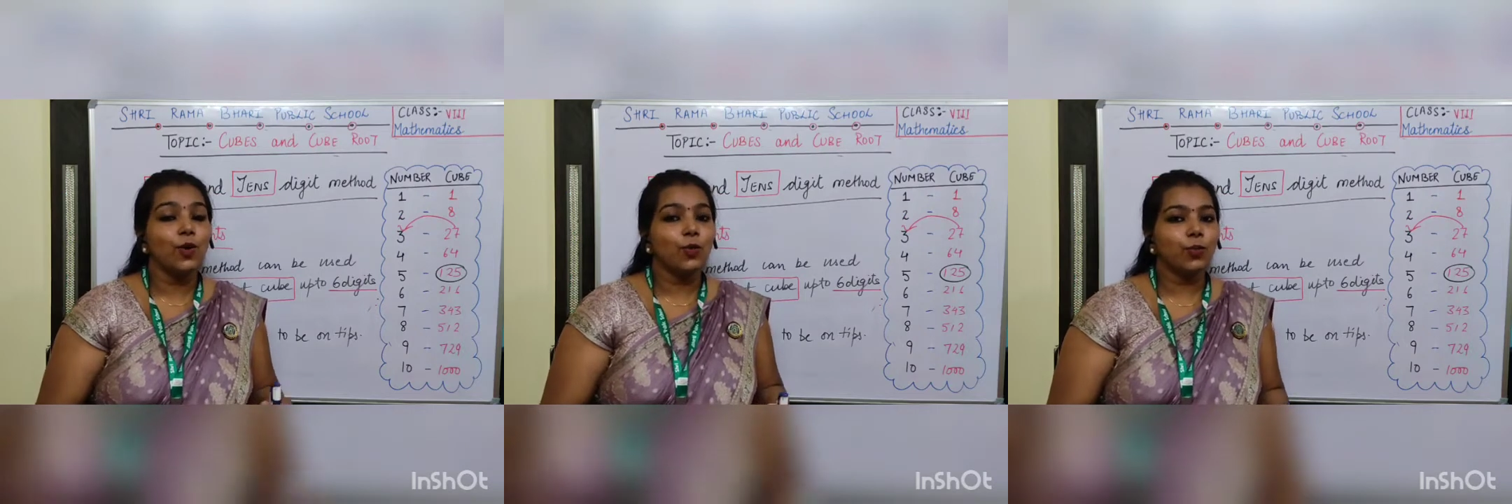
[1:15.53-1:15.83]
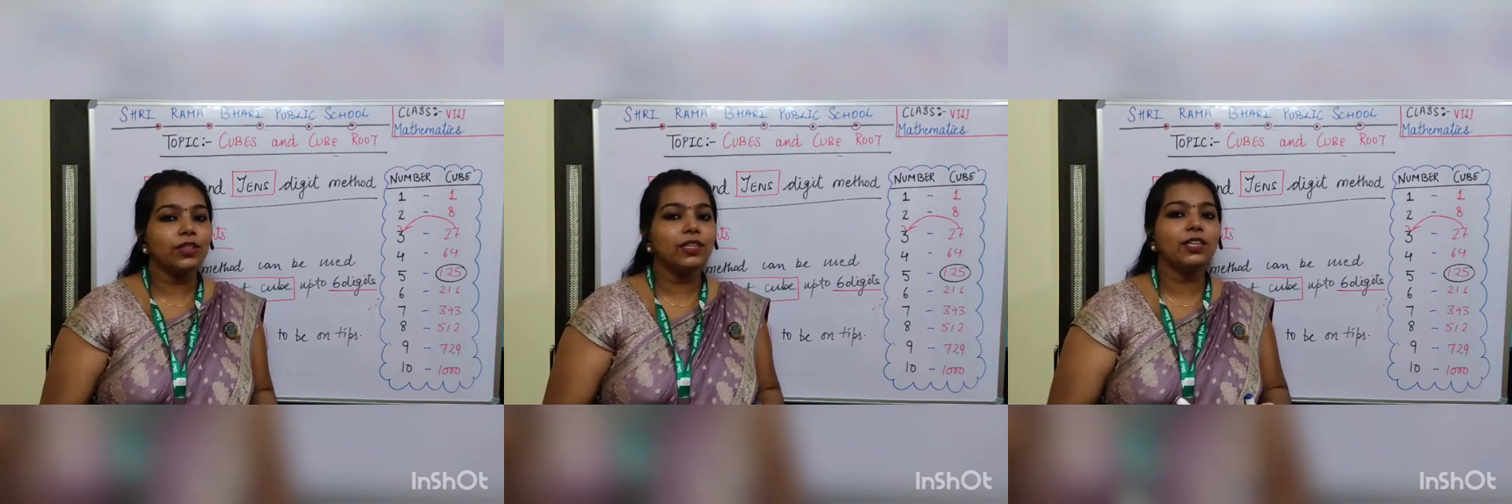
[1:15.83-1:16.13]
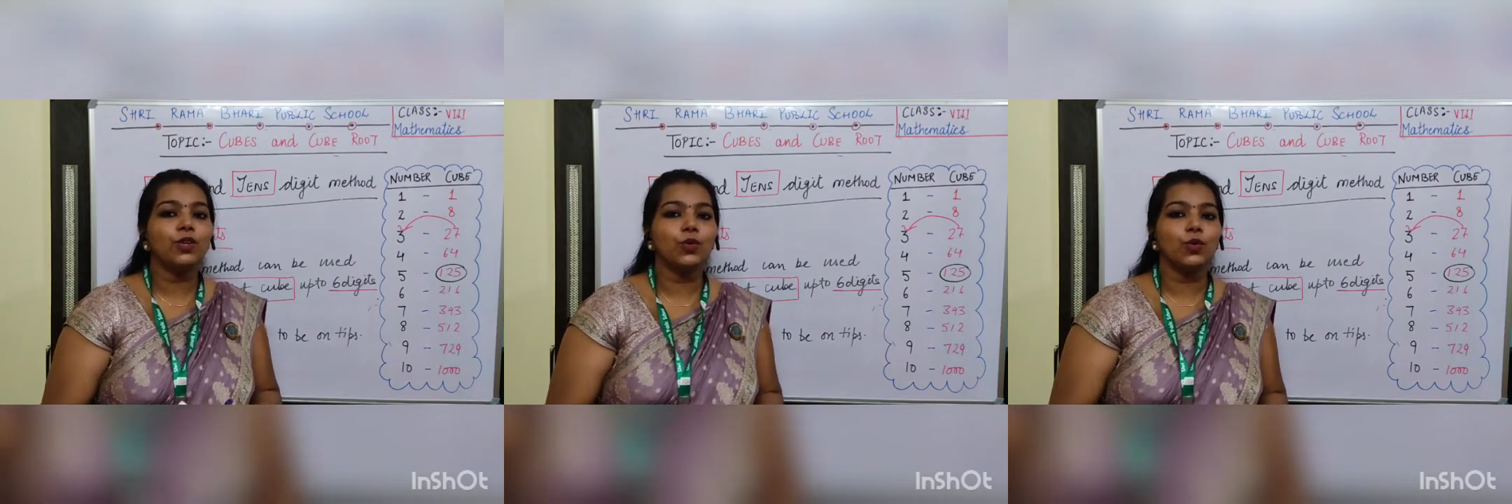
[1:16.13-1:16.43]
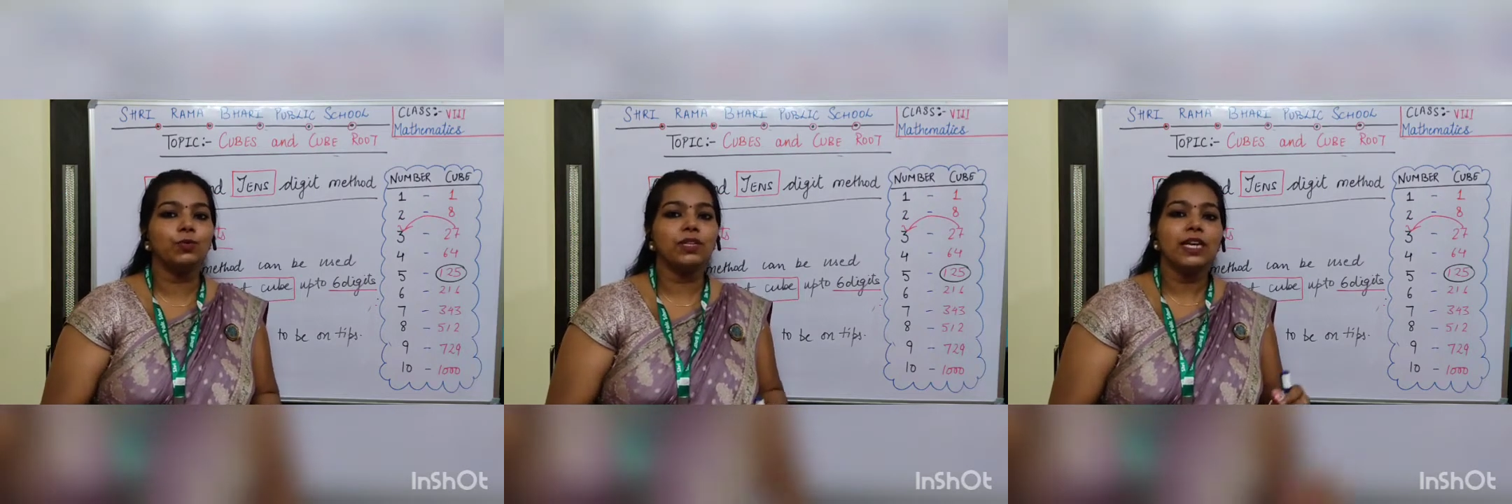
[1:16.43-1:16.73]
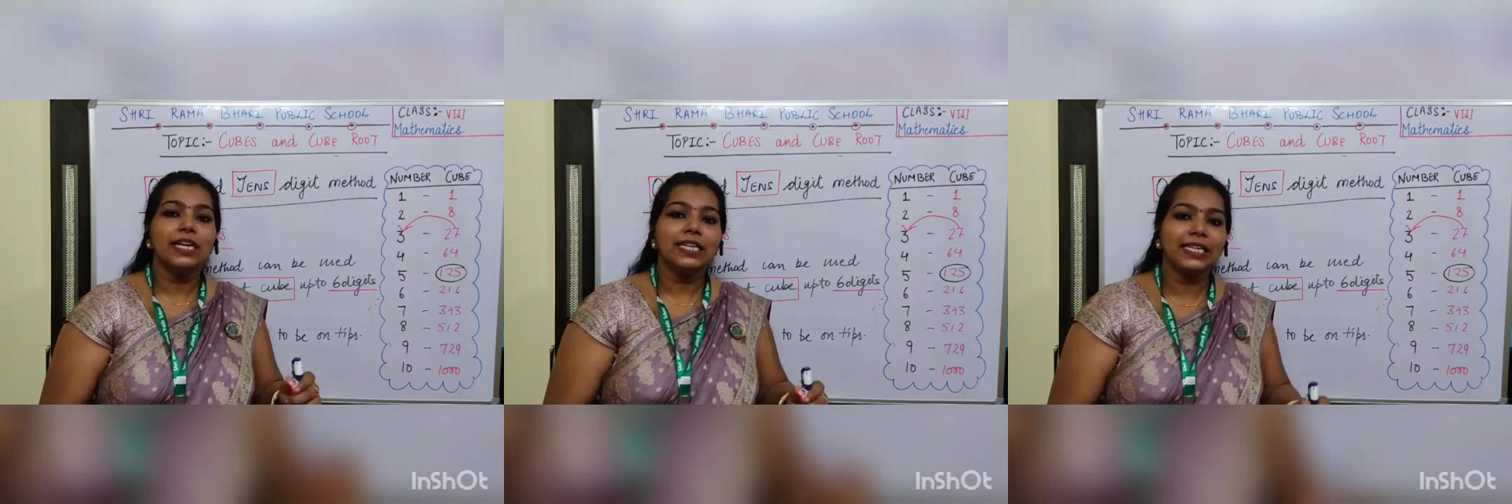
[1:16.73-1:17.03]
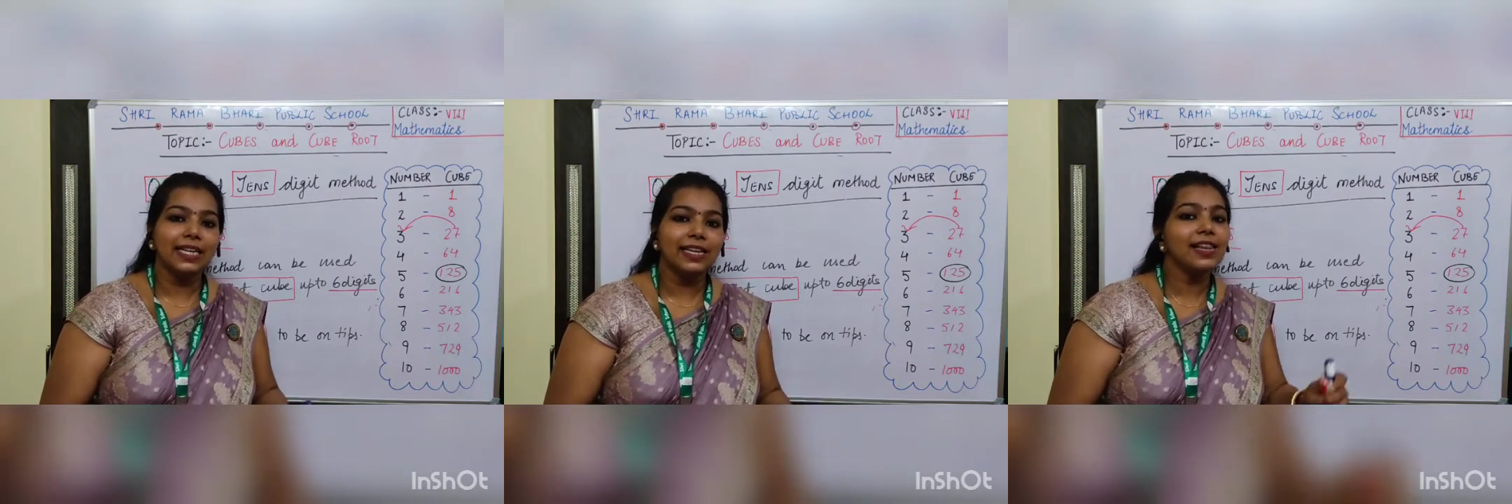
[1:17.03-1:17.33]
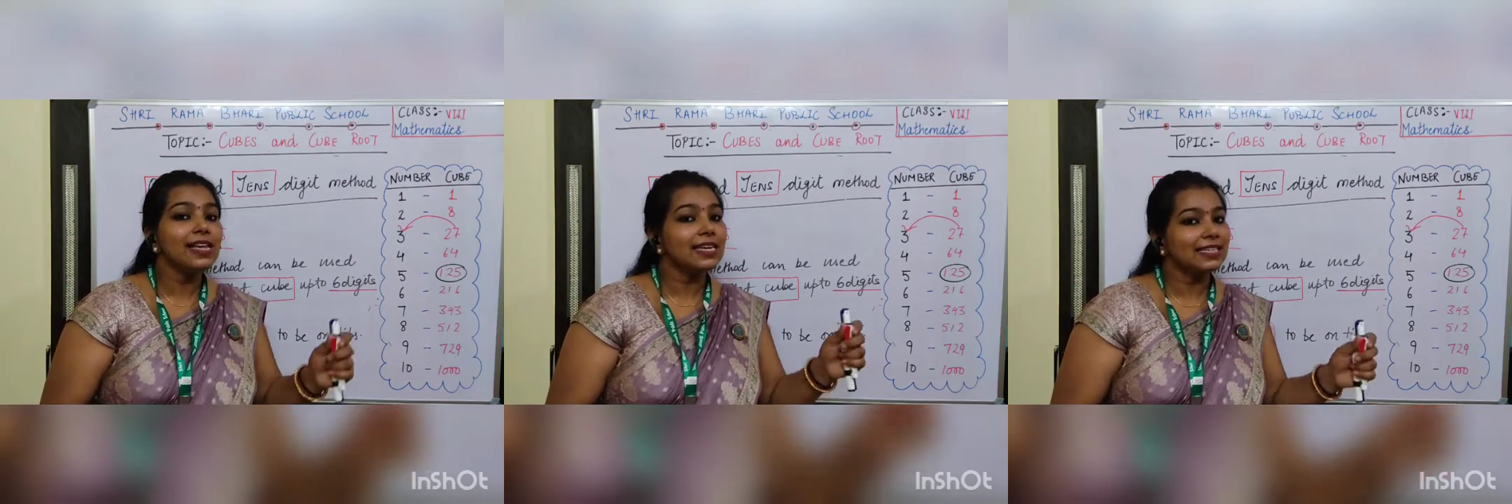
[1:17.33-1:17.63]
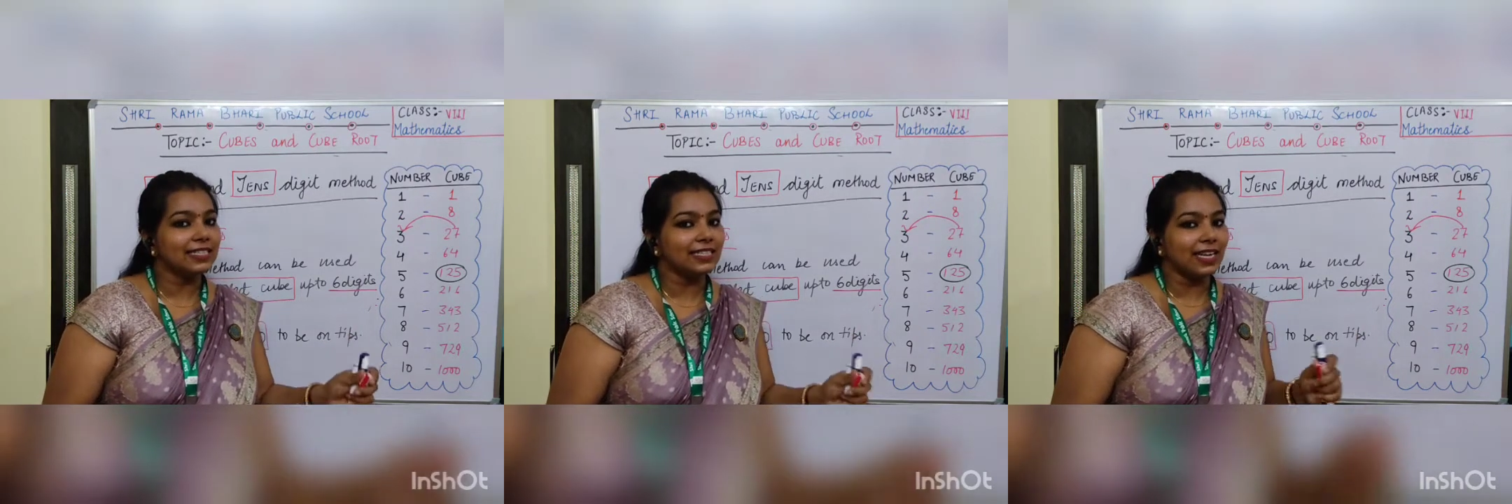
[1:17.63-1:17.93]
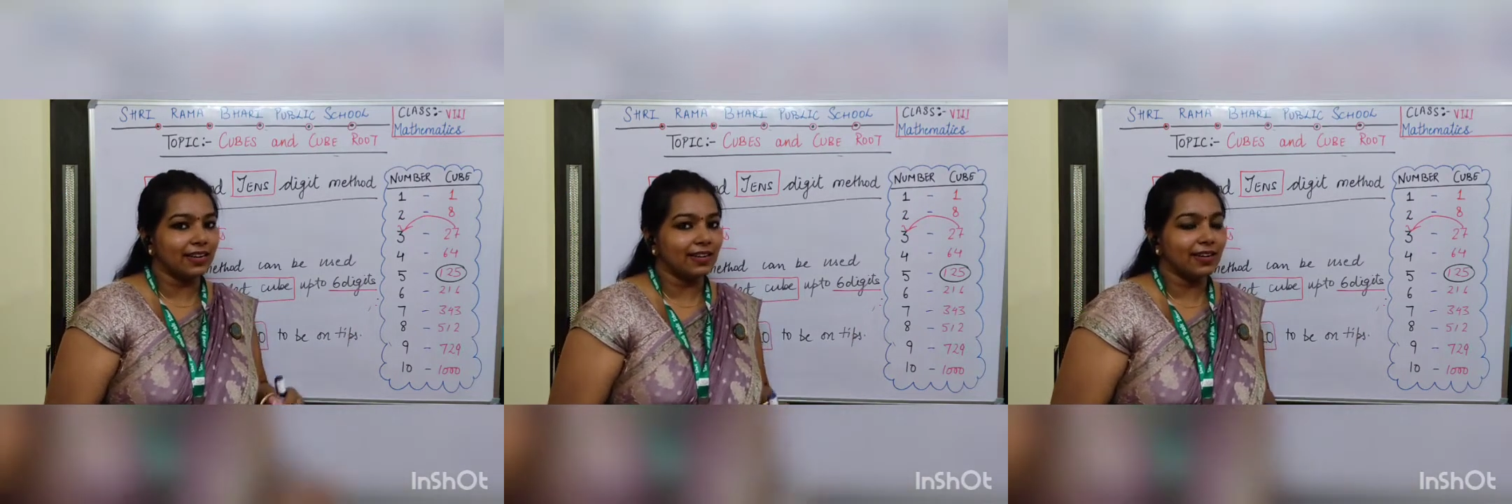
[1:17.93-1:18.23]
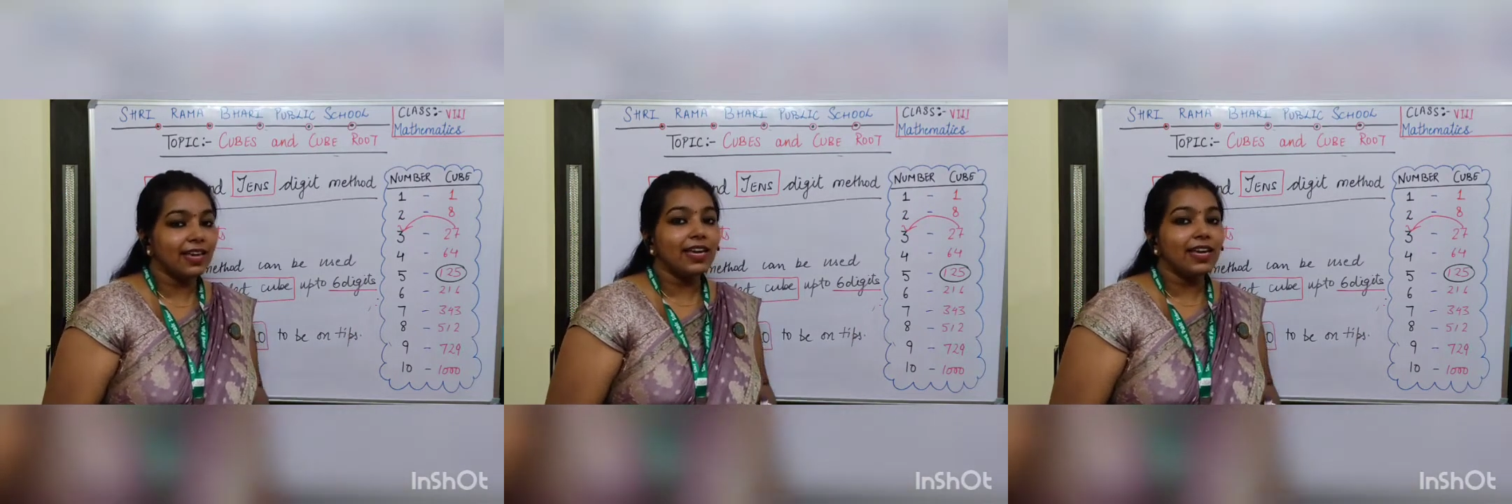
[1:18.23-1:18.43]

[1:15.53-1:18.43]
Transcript: with the cubes till 10.